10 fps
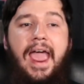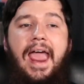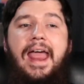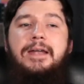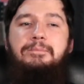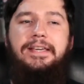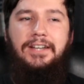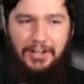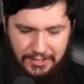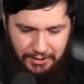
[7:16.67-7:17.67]
And
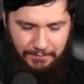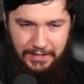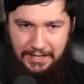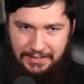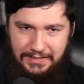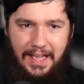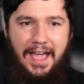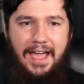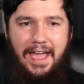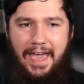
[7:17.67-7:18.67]
because of this,
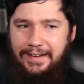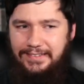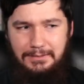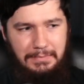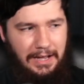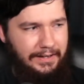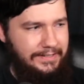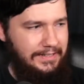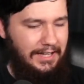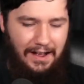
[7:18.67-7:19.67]
Hector
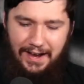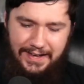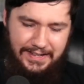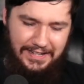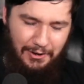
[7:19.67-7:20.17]
Martin kinda